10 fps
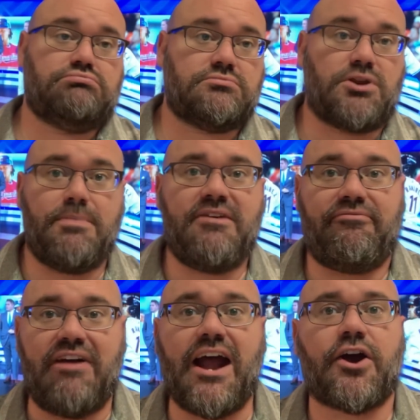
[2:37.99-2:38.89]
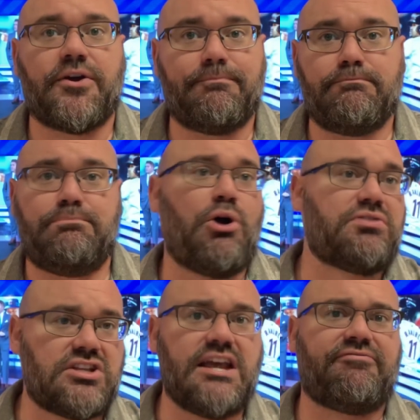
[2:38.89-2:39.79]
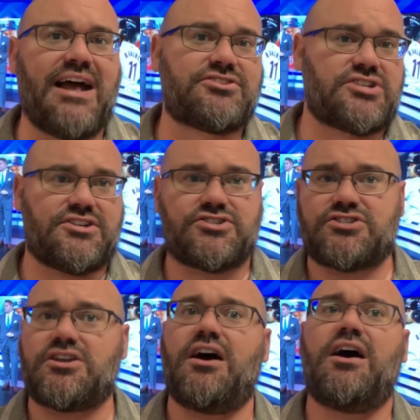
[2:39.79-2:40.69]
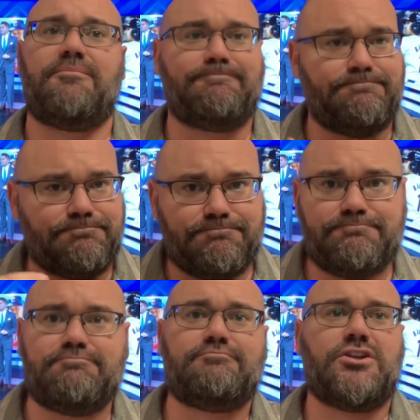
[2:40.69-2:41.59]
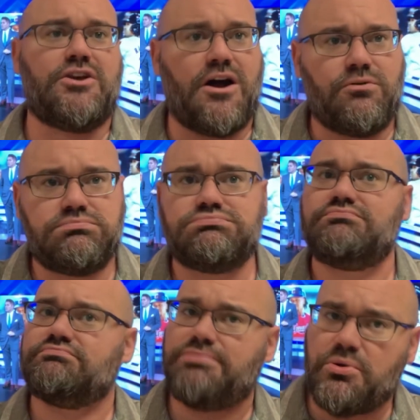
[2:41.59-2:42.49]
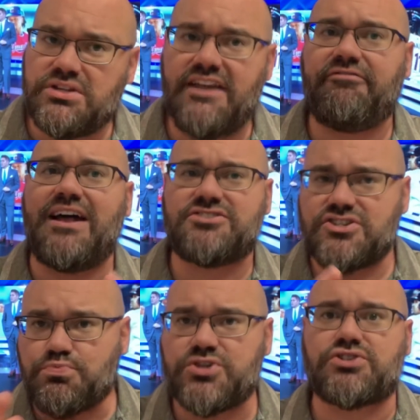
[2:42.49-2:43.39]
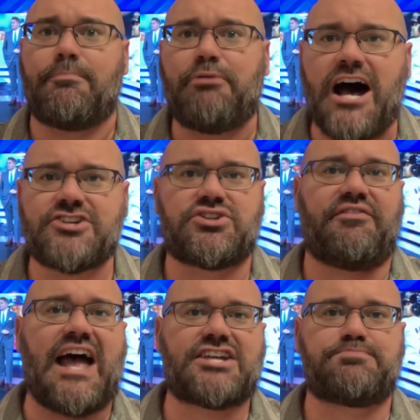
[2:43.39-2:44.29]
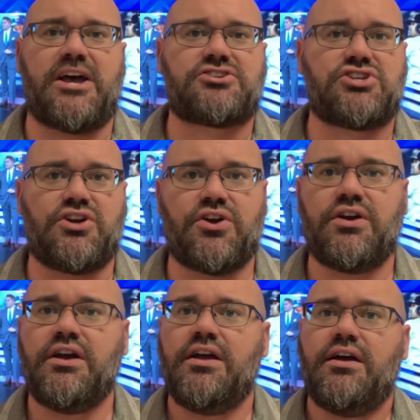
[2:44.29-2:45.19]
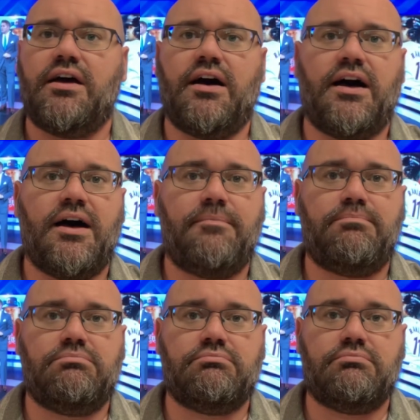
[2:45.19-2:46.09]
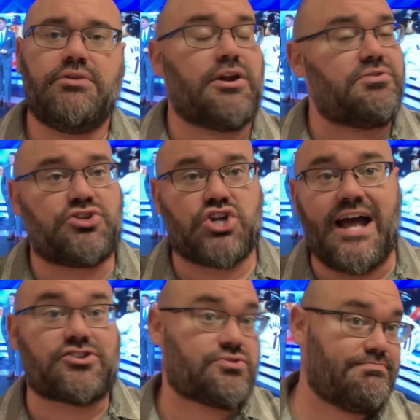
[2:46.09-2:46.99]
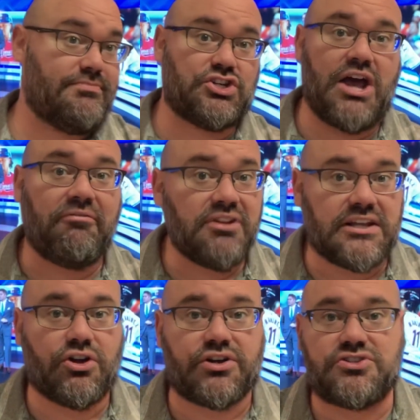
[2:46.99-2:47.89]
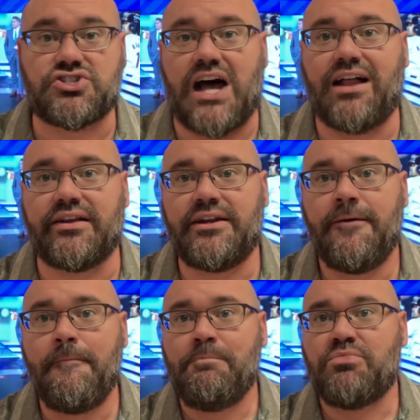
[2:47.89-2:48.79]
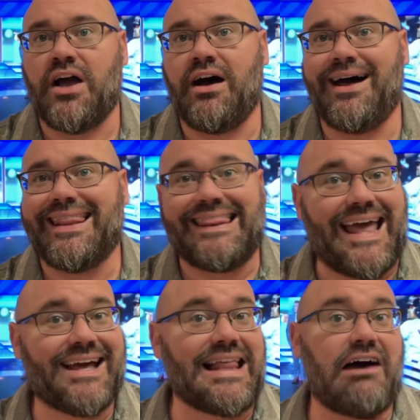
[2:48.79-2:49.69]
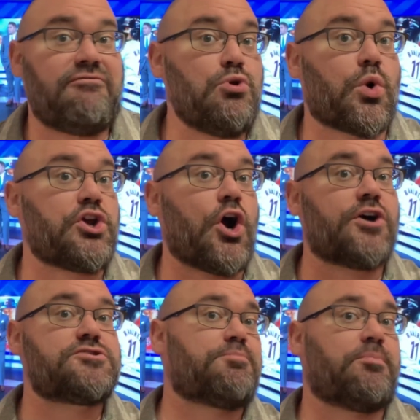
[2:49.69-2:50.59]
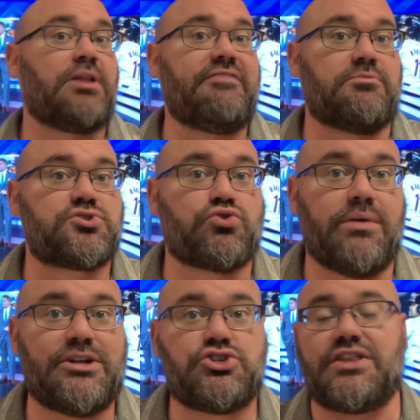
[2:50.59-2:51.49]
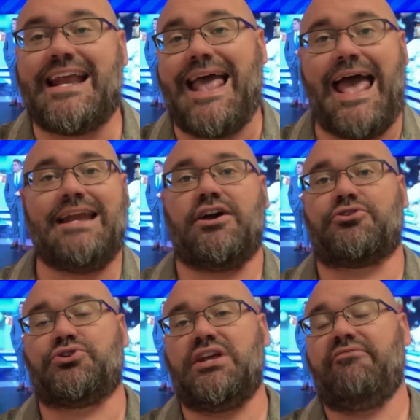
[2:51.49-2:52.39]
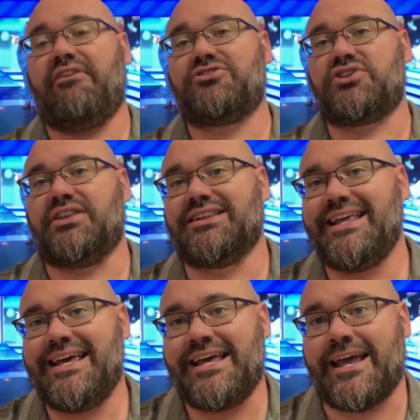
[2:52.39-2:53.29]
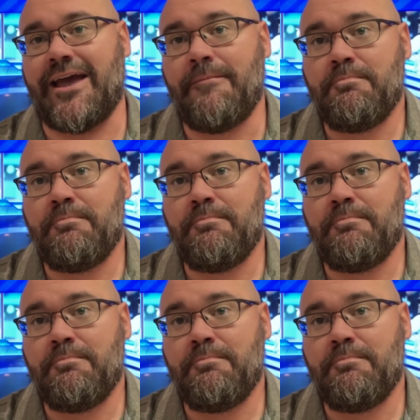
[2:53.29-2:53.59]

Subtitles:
to be fair, both defenses with some positive aspects here. The Jets definitely looking solid. They allow fewer yards per play from scrimmage than any other defense in the league.